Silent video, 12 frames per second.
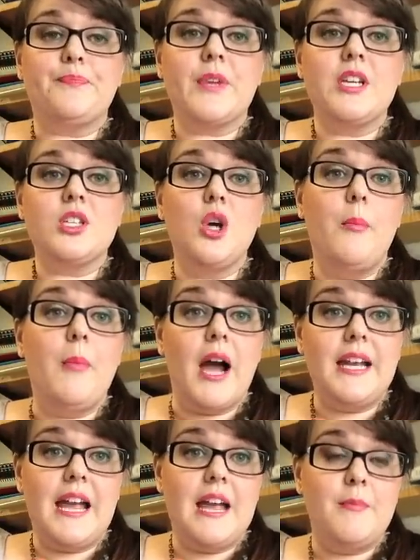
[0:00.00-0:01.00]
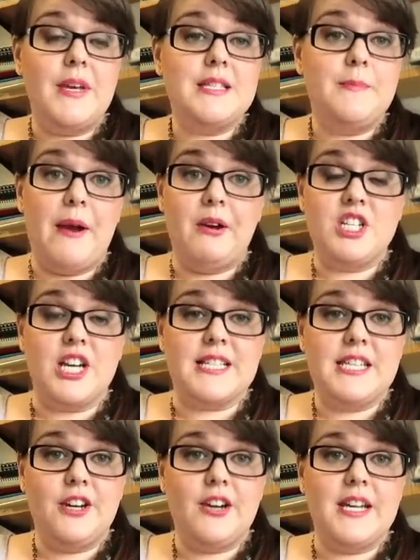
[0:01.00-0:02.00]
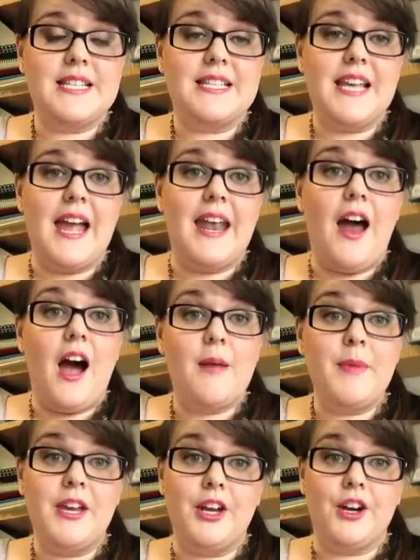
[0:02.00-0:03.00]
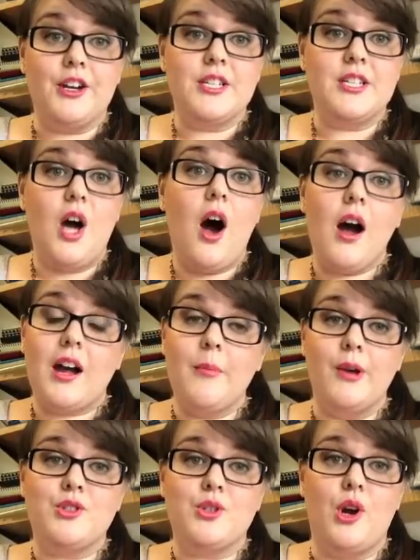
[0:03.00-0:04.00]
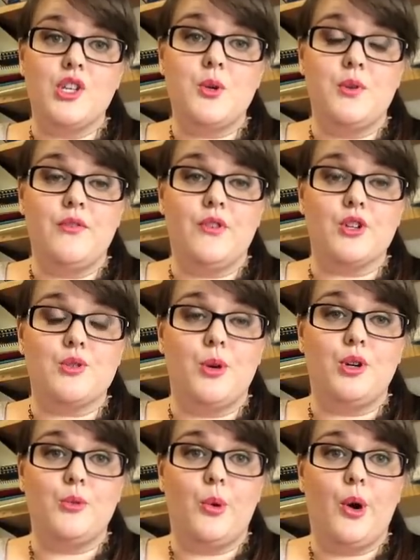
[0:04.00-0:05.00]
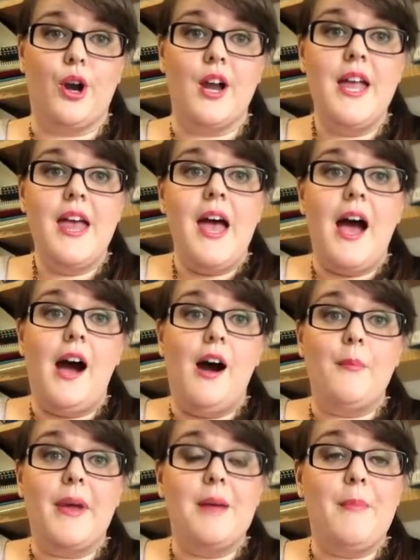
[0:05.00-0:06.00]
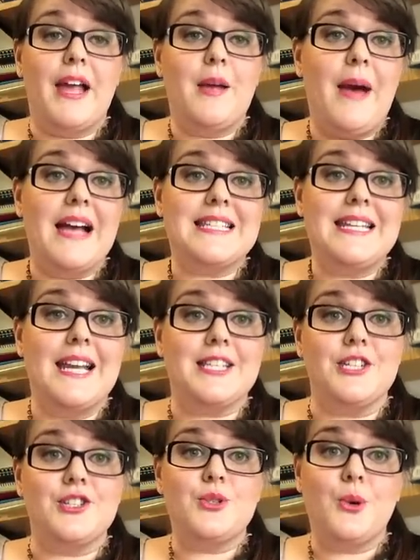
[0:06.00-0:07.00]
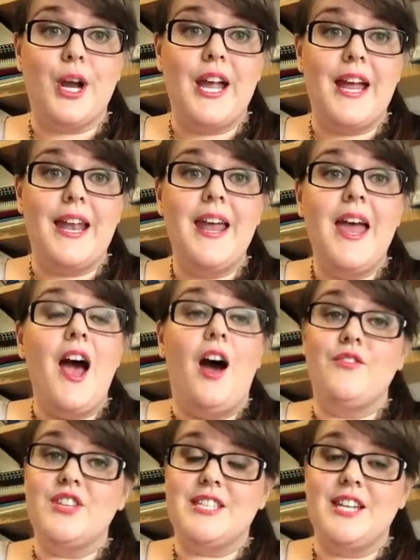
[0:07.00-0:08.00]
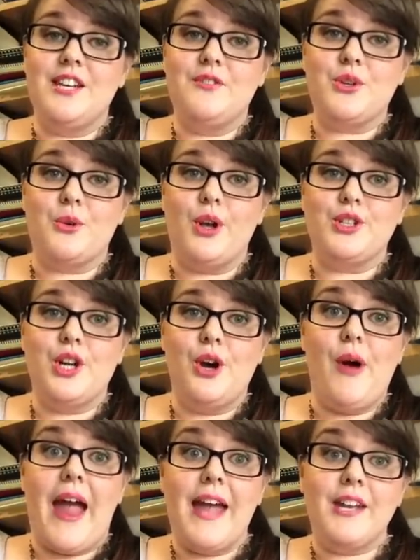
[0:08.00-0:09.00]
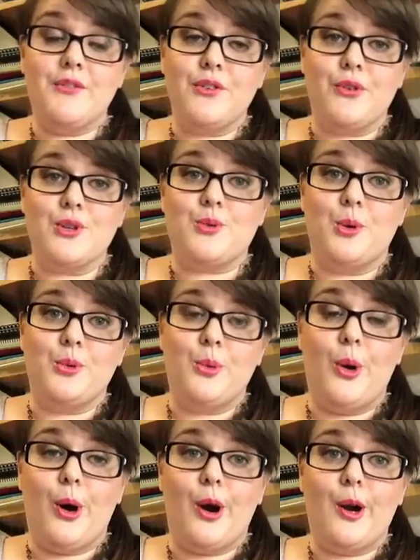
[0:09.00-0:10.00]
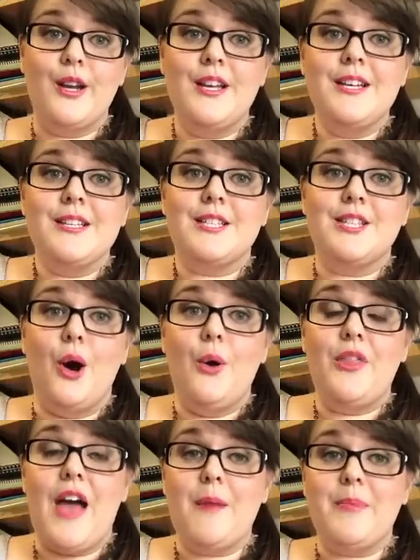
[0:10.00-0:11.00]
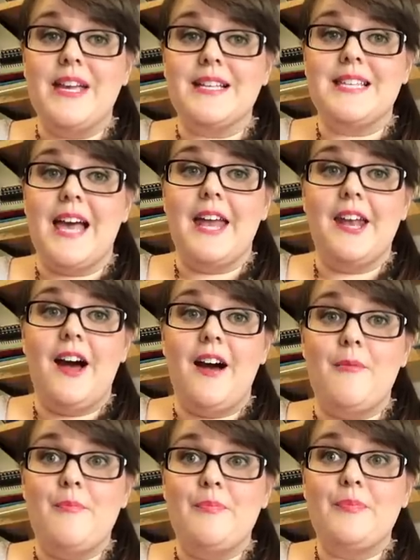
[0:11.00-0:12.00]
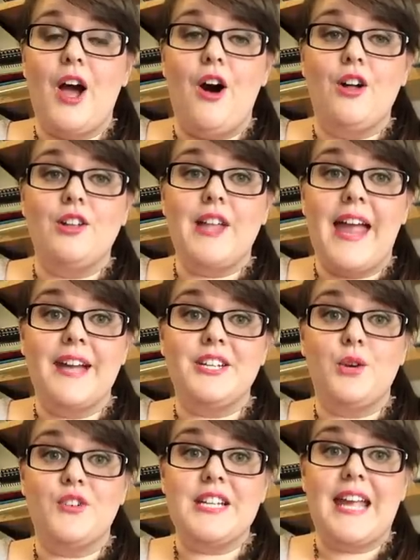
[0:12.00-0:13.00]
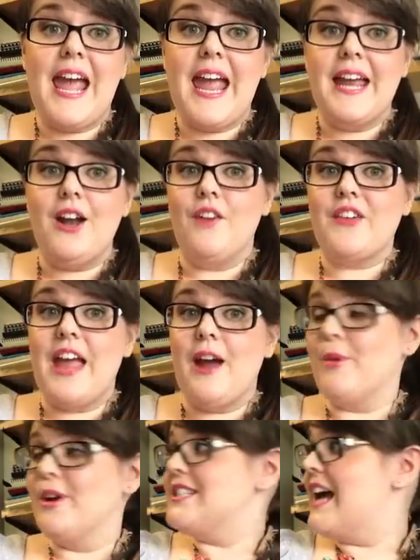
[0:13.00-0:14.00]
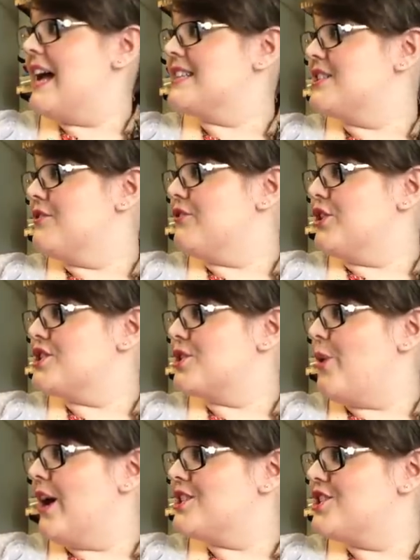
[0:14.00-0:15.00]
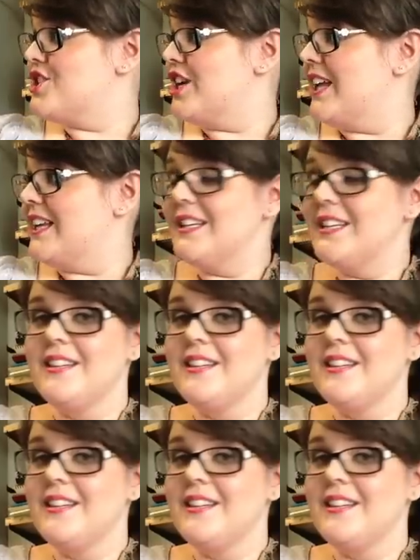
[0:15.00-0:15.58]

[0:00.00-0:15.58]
So my name is Mary Chaktsiris, and I'm here to talk about Toronto and the First World War in my capacity as a historian of the city of Toronto and of the First World War. So that being said, I'll hand it over to Kate off camera to ask the first question.